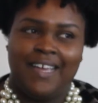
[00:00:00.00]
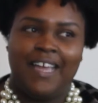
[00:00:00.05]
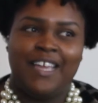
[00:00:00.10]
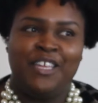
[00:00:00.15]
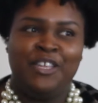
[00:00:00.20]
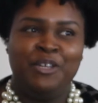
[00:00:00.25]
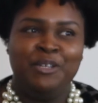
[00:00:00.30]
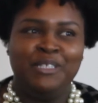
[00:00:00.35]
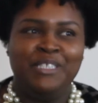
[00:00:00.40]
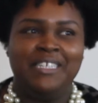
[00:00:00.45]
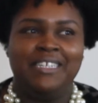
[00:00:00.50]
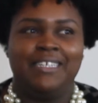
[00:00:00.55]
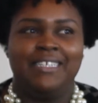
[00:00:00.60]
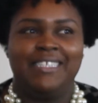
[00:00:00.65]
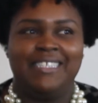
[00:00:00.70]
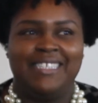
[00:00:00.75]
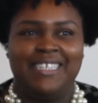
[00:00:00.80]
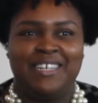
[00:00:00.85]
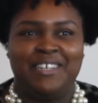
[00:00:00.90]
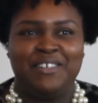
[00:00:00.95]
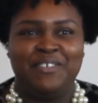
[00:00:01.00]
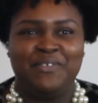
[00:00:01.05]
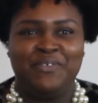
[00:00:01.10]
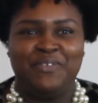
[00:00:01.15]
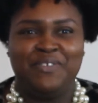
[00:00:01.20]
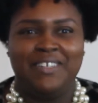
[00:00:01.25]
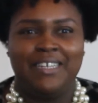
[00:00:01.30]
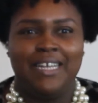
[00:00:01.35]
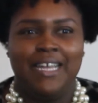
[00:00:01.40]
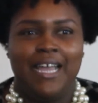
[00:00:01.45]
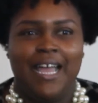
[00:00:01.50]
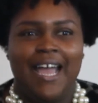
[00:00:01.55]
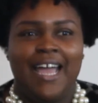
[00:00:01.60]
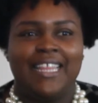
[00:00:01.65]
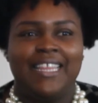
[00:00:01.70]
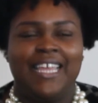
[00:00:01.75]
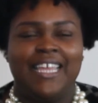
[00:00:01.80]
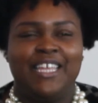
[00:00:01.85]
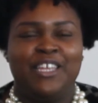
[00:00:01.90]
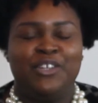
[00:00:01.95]
Usually good stuff. I
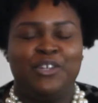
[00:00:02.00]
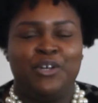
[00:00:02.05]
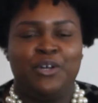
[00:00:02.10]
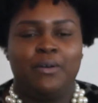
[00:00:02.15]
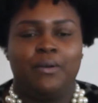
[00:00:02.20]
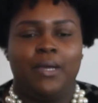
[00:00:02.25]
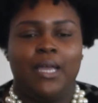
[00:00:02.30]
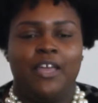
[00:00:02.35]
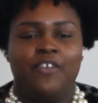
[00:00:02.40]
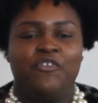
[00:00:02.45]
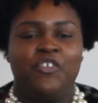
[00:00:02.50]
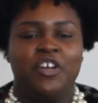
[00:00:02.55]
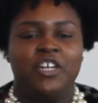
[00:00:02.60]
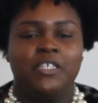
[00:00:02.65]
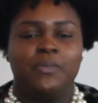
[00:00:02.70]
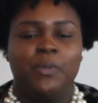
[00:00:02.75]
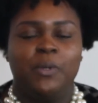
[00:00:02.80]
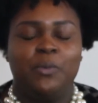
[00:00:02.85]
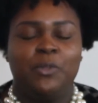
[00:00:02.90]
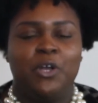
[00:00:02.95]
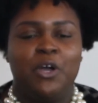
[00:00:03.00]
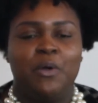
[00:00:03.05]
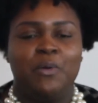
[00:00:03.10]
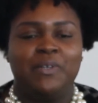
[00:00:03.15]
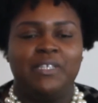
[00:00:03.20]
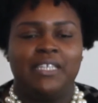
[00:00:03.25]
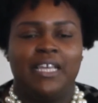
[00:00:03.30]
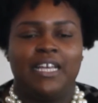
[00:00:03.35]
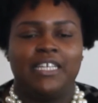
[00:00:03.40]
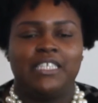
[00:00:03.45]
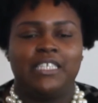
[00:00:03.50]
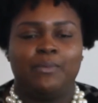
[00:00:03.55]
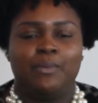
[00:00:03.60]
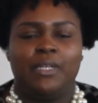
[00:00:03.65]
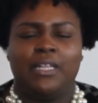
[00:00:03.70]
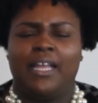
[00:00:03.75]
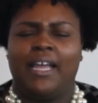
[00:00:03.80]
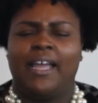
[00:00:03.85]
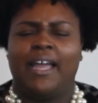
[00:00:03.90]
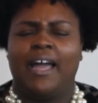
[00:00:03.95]
think, at first people are always asking me
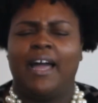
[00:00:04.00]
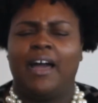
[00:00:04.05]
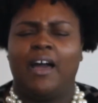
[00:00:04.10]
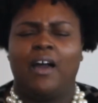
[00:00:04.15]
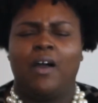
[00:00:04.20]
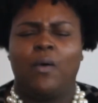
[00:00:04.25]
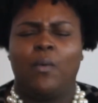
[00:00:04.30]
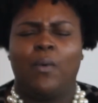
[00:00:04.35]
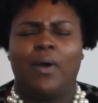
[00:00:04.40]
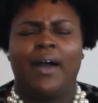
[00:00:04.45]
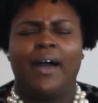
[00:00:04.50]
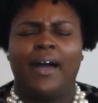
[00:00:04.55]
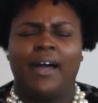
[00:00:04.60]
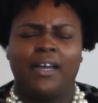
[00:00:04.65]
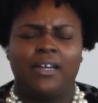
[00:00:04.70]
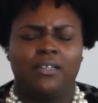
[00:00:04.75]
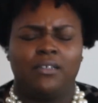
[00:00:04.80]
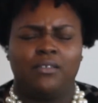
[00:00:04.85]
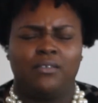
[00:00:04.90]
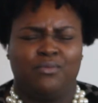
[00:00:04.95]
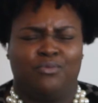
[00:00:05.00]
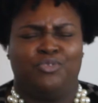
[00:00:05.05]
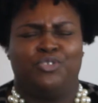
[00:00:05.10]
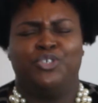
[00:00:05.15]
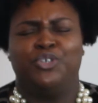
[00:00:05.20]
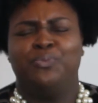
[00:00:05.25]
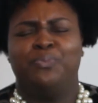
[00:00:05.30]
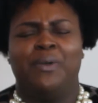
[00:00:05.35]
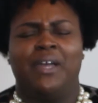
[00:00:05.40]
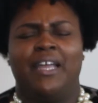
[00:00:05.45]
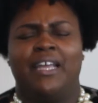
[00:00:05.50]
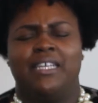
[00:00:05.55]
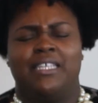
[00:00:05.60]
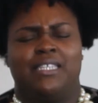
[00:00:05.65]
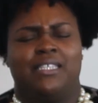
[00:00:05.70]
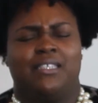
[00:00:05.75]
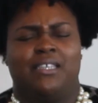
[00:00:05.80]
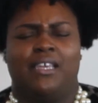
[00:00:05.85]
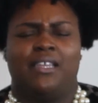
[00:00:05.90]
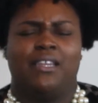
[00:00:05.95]
like how, why, dirt bikes
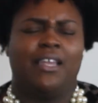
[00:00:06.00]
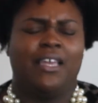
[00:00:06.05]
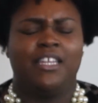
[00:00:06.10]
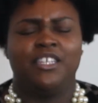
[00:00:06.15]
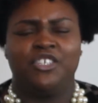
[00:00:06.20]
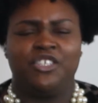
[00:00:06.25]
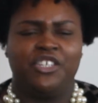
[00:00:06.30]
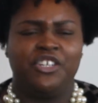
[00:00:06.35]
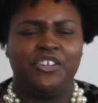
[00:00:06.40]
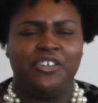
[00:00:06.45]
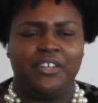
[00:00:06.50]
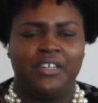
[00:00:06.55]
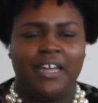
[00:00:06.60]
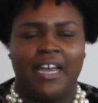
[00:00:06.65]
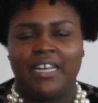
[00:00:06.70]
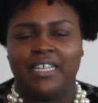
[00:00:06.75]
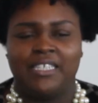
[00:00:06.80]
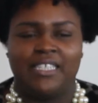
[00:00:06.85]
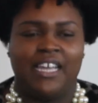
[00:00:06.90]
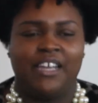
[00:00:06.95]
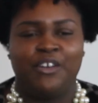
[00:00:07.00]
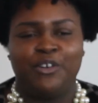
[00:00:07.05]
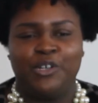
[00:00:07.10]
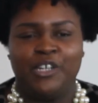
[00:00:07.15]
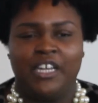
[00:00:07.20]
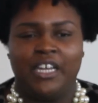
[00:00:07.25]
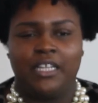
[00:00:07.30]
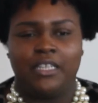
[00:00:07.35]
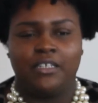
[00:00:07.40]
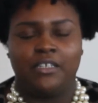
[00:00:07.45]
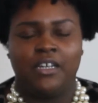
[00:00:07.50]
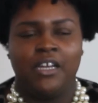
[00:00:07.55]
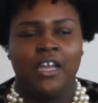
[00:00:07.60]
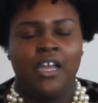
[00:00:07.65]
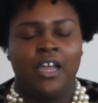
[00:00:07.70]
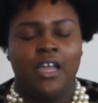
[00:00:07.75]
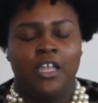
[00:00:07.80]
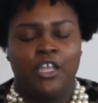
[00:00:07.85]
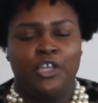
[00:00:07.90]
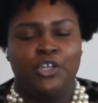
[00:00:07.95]
and engineering, how does that go together?
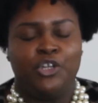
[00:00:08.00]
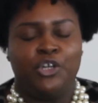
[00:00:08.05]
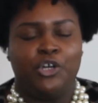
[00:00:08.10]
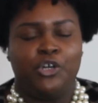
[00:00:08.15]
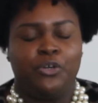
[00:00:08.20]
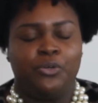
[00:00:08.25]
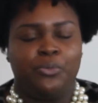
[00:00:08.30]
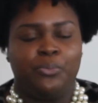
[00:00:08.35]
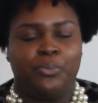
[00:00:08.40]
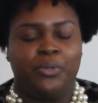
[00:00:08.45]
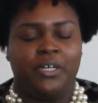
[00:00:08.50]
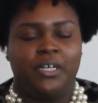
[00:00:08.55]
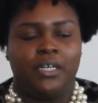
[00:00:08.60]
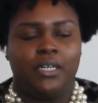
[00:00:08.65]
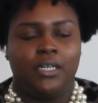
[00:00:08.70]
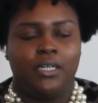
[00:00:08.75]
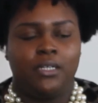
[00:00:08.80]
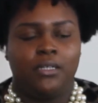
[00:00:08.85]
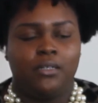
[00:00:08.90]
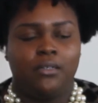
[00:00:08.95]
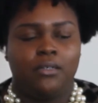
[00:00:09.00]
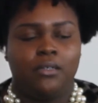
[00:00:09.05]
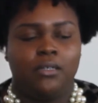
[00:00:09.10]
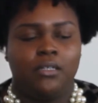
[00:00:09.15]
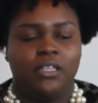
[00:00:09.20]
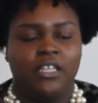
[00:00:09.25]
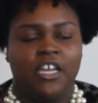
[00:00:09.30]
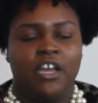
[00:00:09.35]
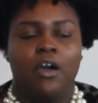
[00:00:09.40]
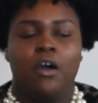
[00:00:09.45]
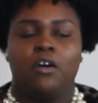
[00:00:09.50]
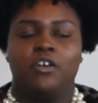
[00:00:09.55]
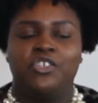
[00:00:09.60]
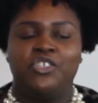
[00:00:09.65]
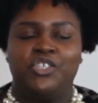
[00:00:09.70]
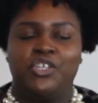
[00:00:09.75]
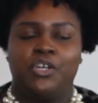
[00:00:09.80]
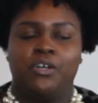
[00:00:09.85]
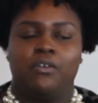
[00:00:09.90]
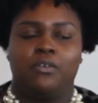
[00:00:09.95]
But there
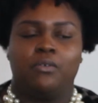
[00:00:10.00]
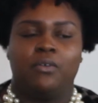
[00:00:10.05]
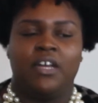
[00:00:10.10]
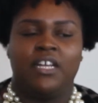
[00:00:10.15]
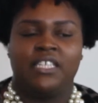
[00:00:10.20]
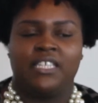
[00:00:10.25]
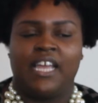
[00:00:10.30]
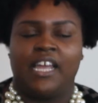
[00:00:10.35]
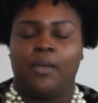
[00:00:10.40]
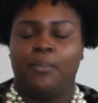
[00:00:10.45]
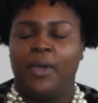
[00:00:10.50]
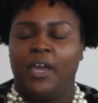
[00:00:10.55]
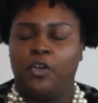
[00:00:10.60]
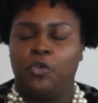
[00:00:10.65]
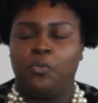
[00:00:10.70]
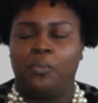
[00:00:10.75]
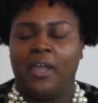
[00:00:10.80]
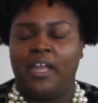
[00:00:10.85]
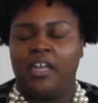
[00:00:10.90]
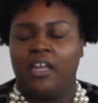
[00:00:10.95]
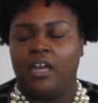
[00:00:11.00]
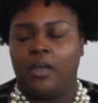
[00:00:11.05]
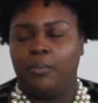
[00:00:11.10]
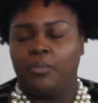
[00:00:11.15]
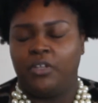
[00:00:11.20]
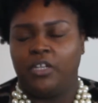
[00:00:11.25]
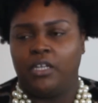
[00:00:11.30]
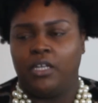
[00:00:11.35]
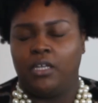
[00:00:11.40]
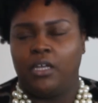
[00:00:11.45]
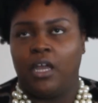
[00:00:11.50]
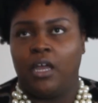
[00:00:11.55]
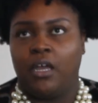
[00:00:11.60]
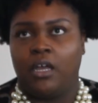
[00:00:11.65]
also is like a pedal bike company